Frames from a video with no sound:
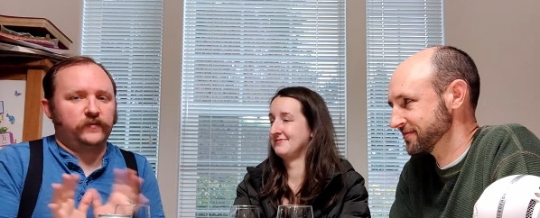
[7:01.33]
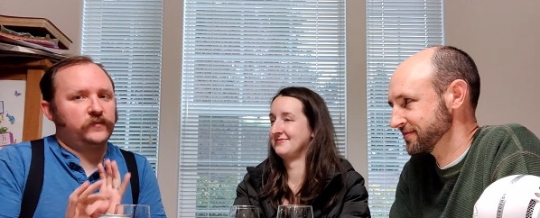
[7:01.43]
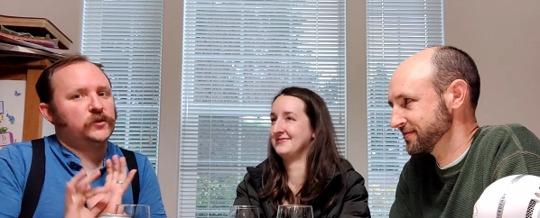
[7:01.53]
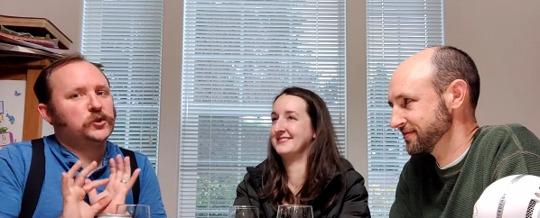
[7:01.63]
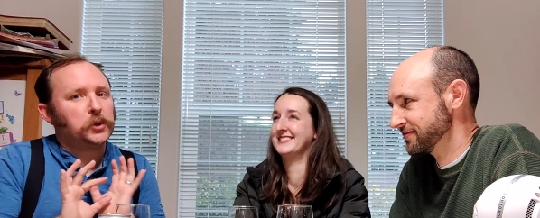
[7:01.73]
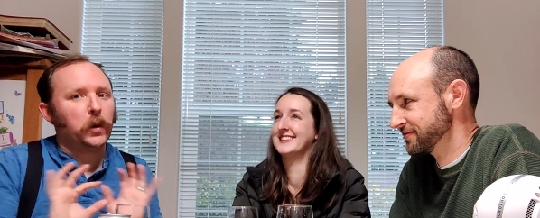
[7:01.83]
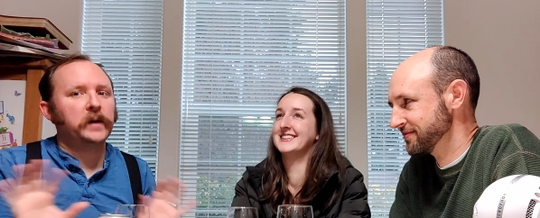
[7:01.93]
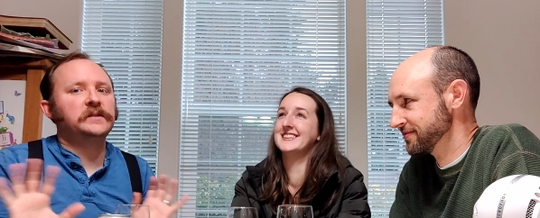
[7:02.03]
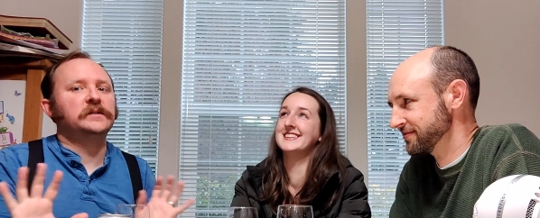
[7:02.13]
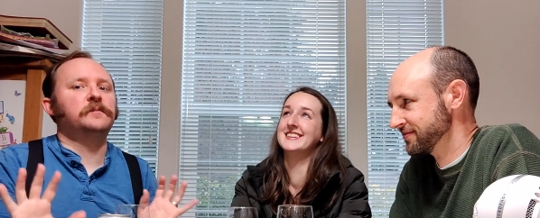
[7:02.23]
Speaker 1: of
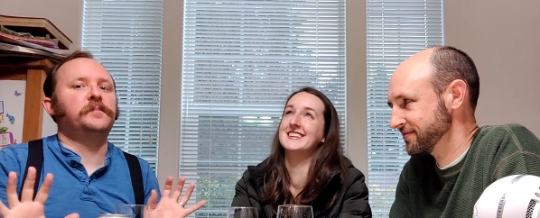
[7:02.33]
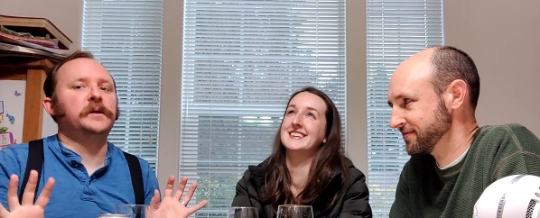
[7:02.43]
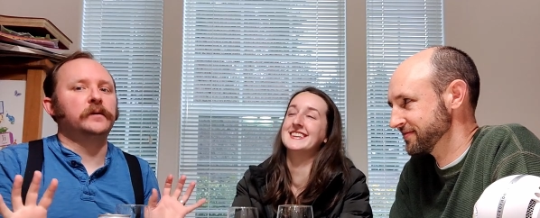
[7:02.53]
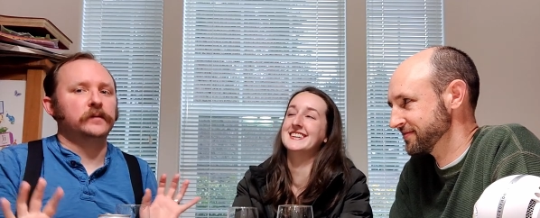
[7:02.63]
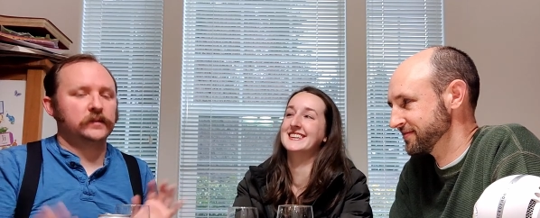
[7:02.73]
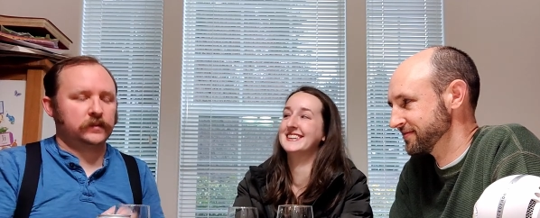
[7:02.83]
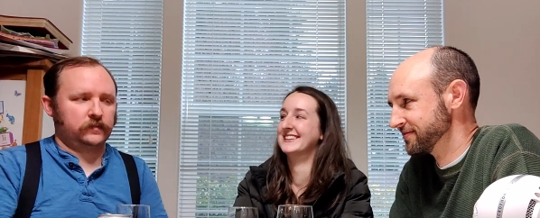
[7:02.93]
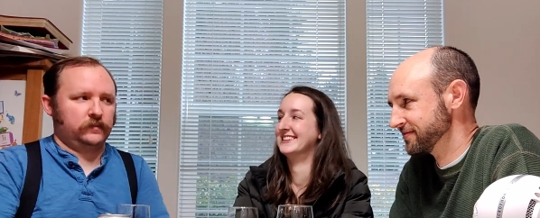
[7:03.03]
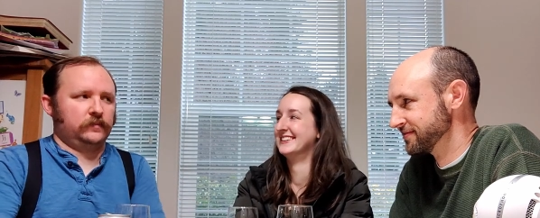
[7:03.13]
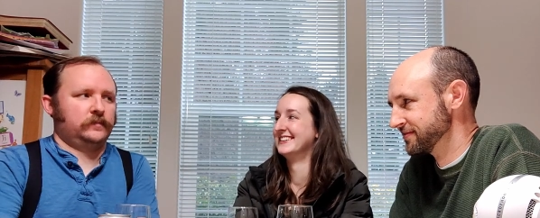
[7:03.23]
choicest beers.
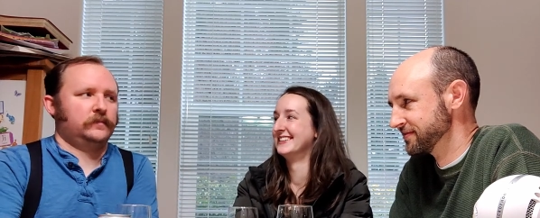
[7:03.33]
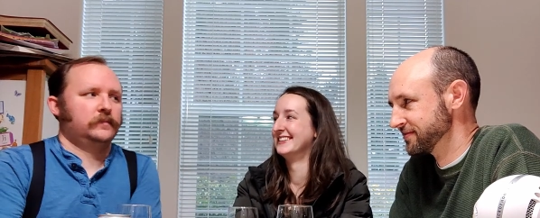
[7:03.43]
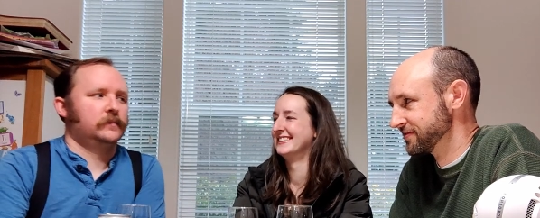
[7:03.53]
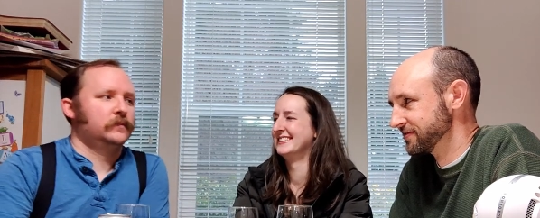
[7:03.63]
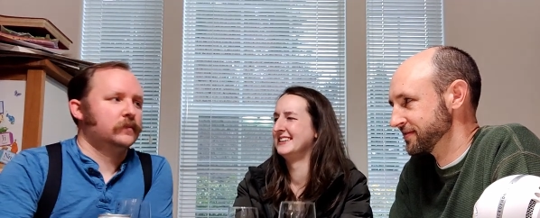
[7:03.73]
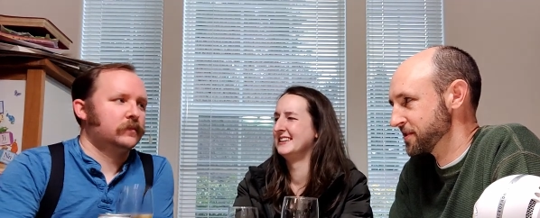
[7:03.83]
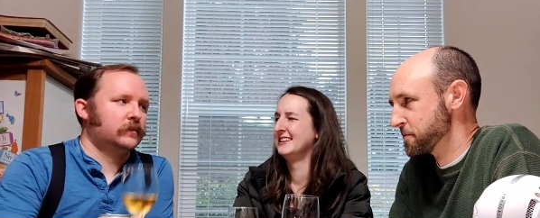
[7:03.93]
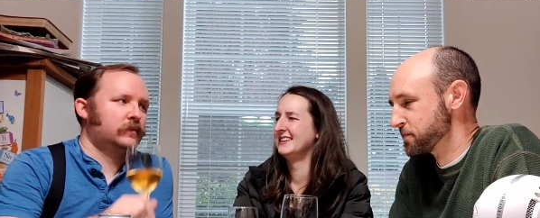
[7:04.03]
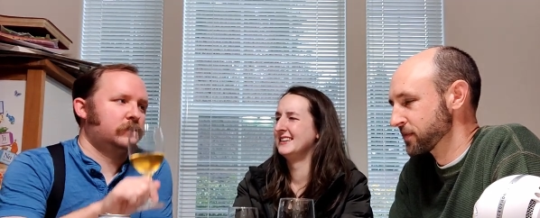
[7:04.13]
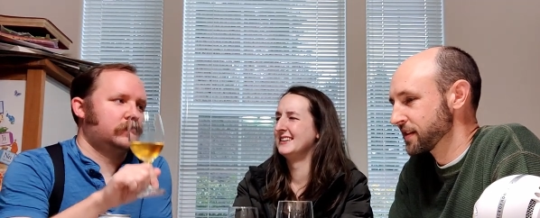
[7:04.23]

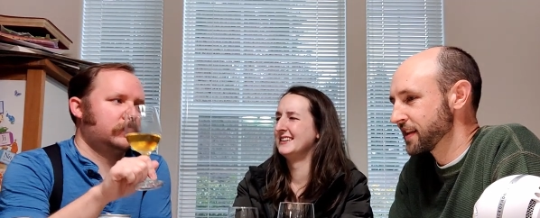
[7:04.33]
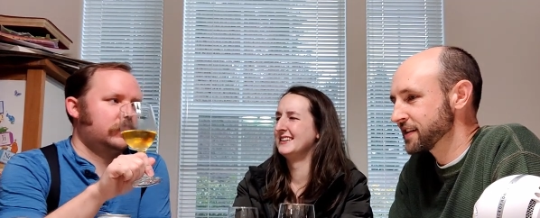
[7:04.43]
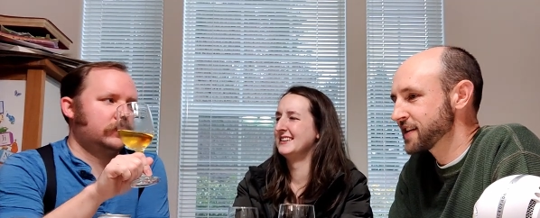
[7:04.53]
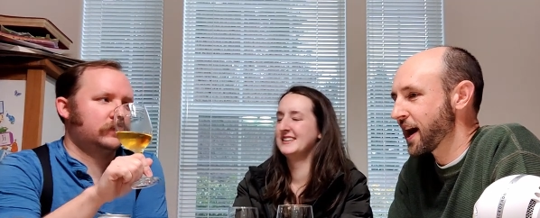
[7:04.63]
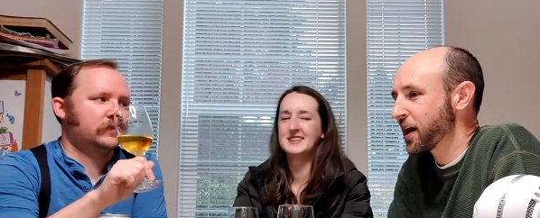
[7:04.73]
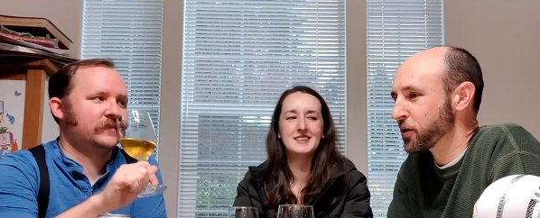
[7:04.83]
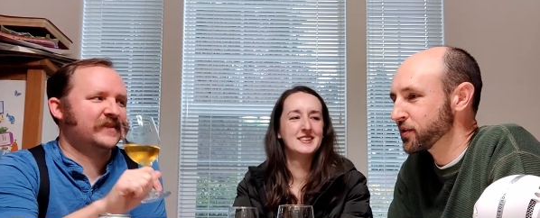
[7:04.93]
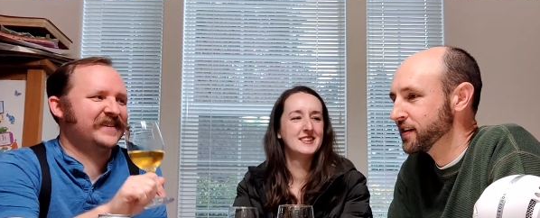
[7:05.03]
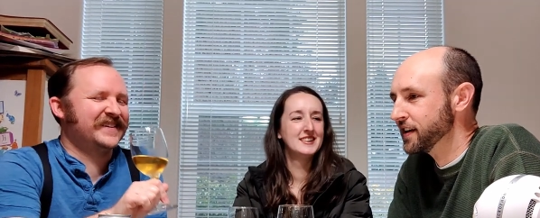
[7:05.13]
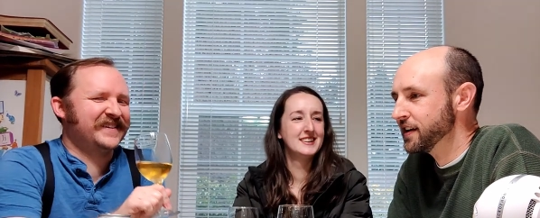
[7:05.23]
Speaker 2: That's
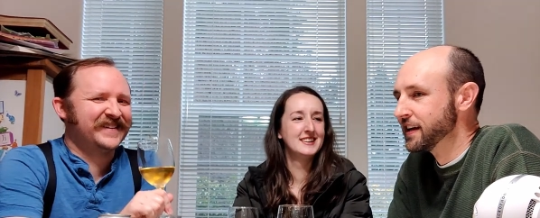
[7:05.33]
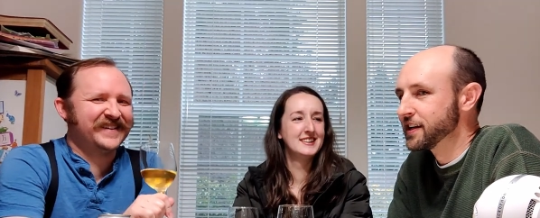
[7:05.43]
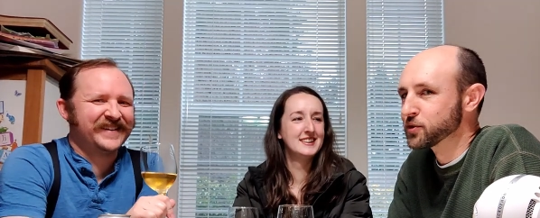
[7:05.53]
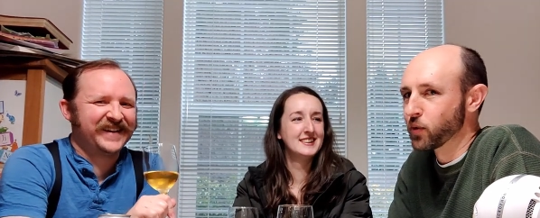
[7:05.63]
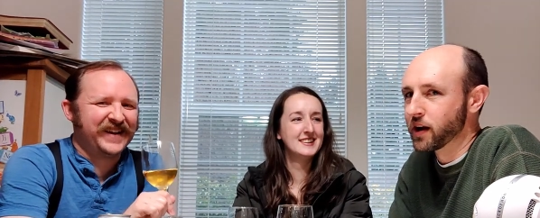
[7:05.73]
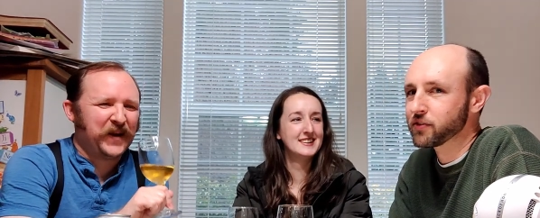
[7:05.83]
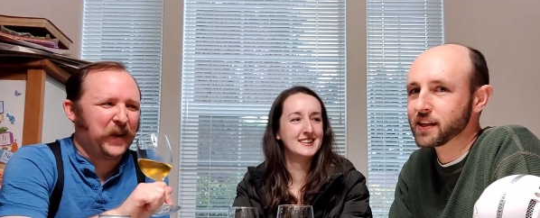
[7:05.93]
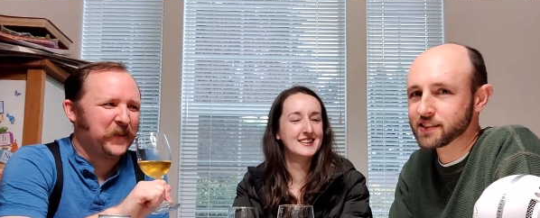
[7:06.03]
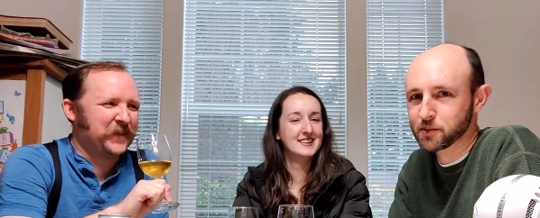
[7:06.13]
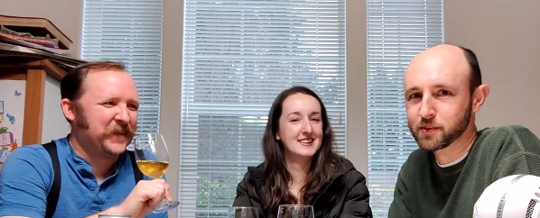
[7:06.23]
how his wife
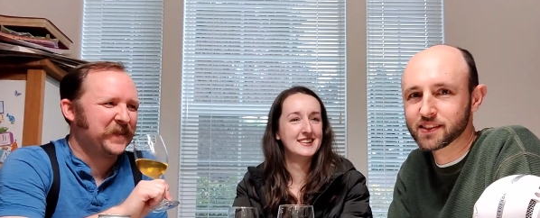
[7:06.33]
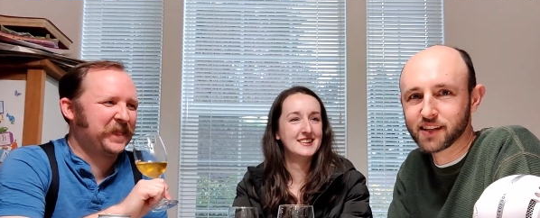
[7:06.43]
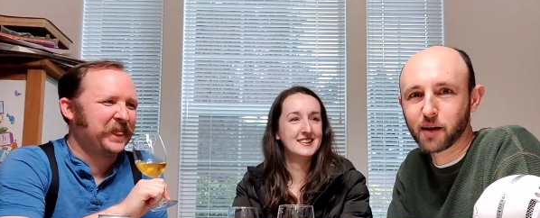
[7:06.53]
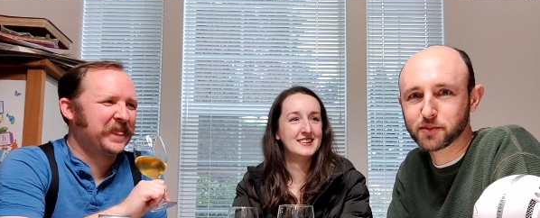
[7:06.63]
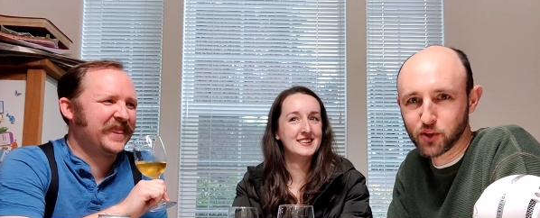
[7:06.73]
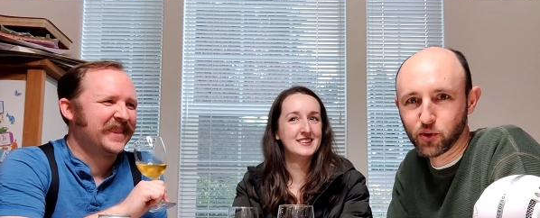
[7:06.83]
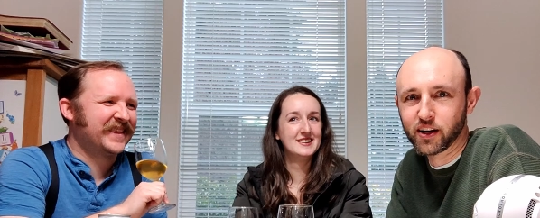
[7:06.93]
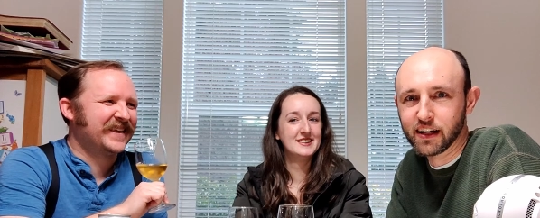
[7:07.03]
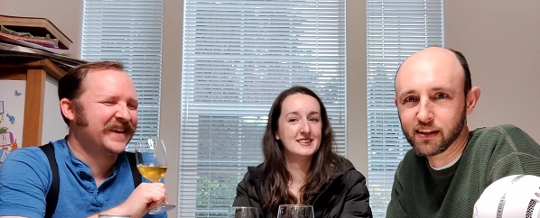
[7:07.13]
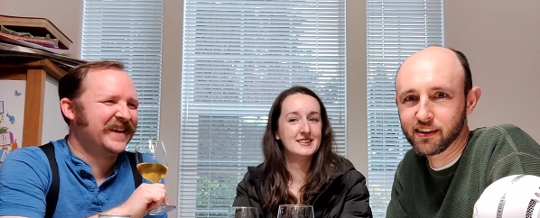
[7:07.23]
gets him to stop
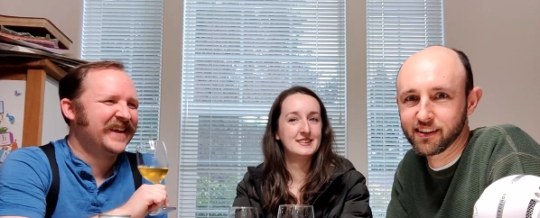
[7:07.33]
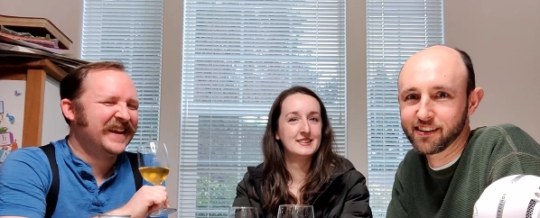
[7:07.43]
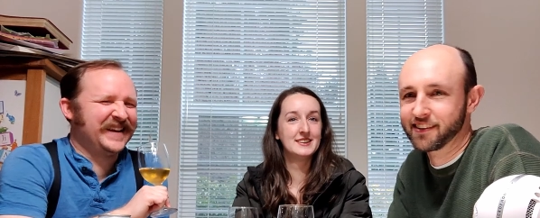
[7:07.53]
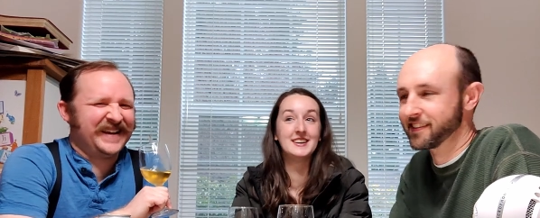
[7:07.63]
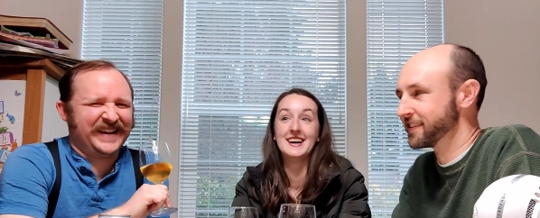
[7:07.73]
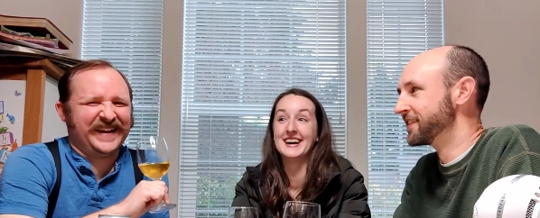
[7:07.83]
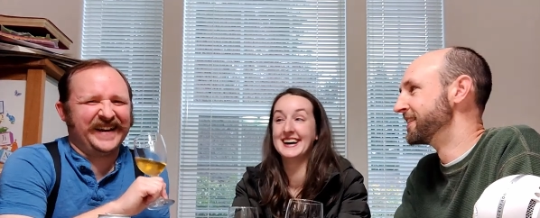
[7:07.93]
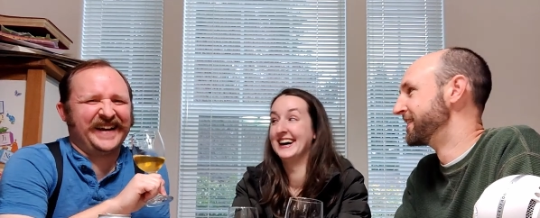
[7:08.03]
snoring. Yeah,